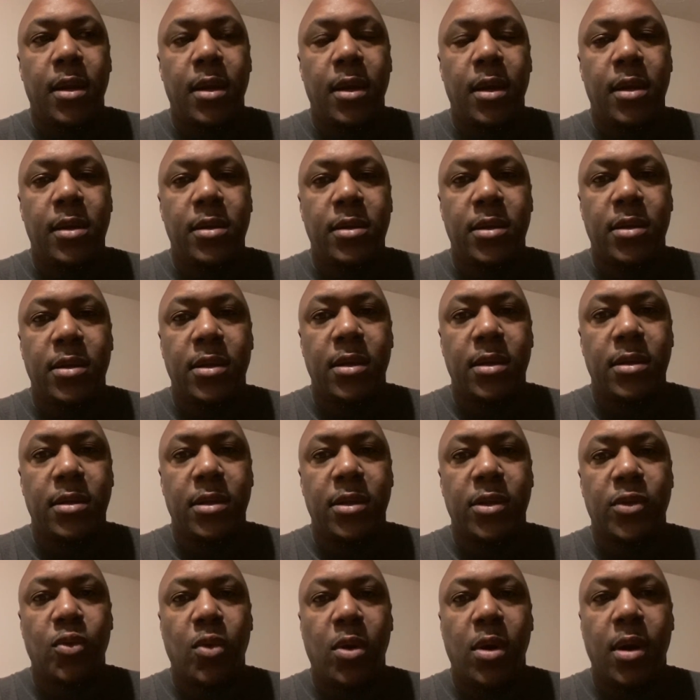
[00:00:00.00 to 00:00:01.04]
is a
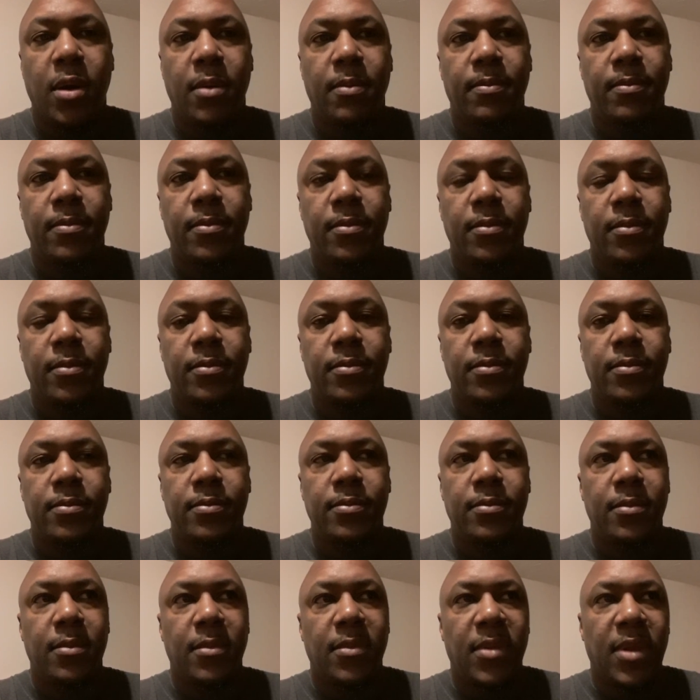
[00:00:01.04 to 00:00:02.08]
swamp,
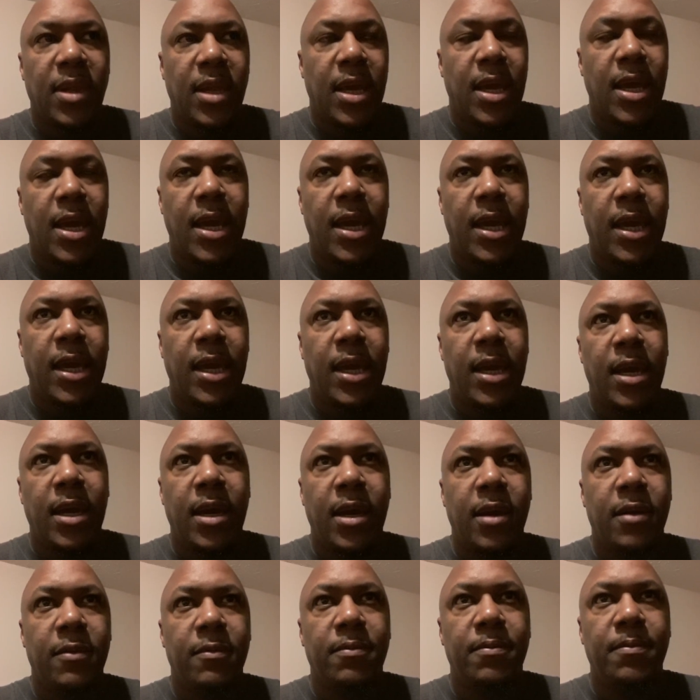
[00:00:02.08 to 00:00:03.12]

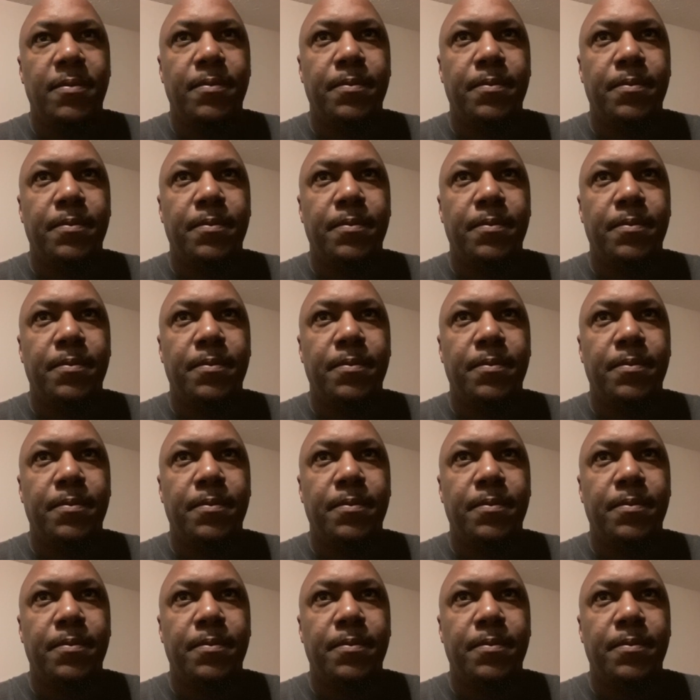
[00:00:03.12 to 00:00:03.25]
and